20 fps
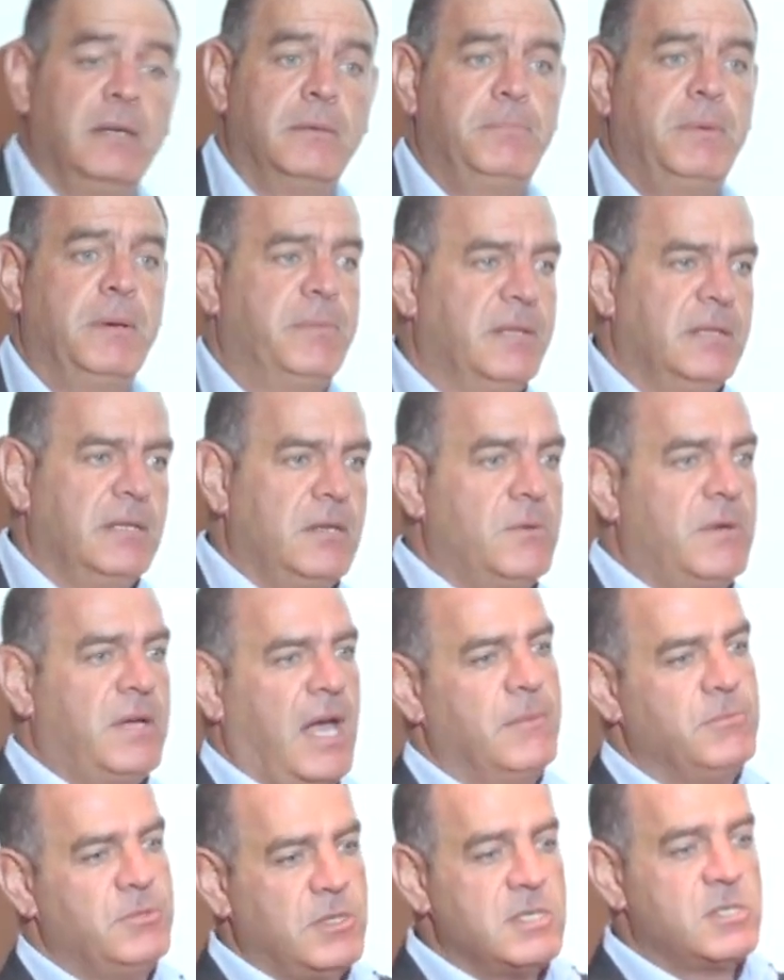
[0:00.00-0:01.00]
People, you
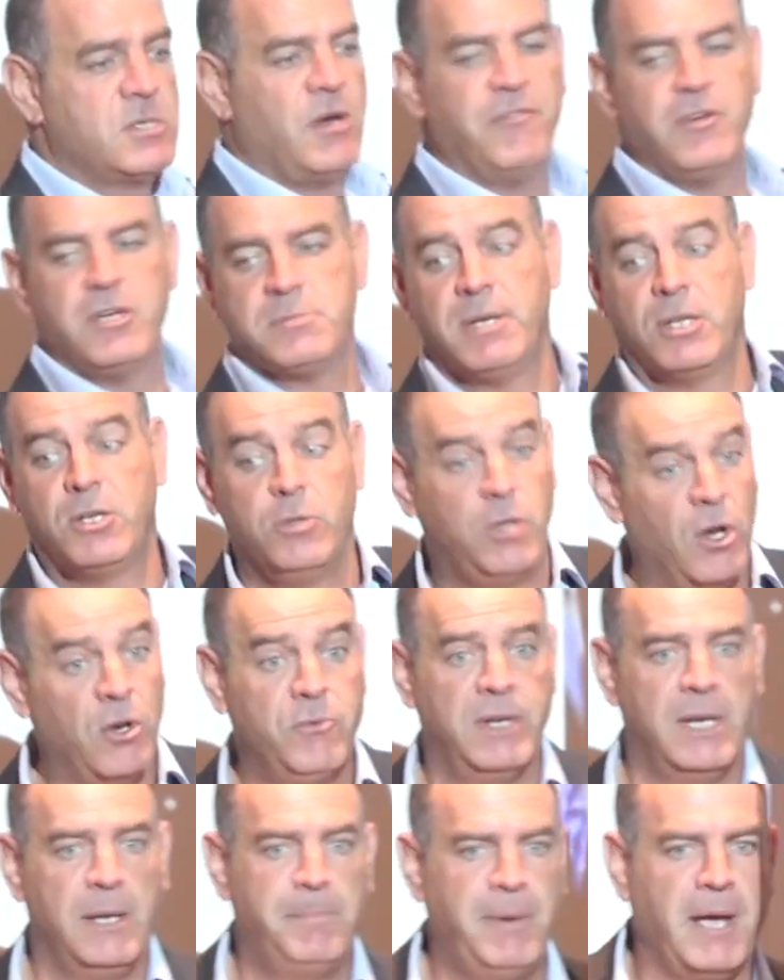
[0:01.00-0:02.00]
came to this conference, but you don't
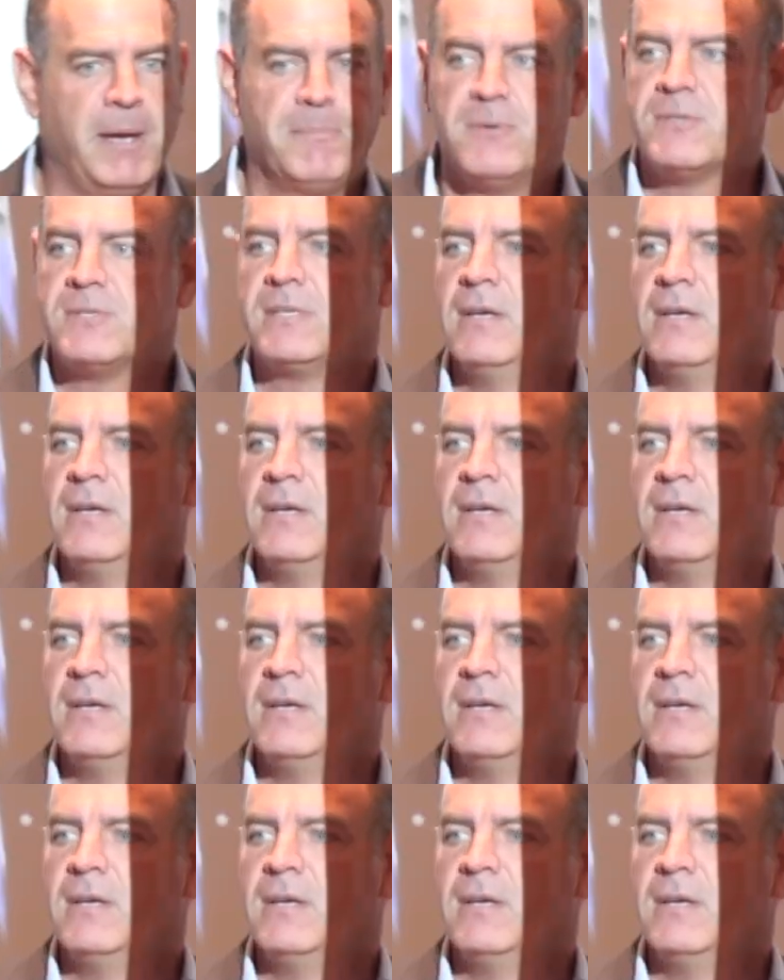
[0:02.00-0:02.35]
read the papers.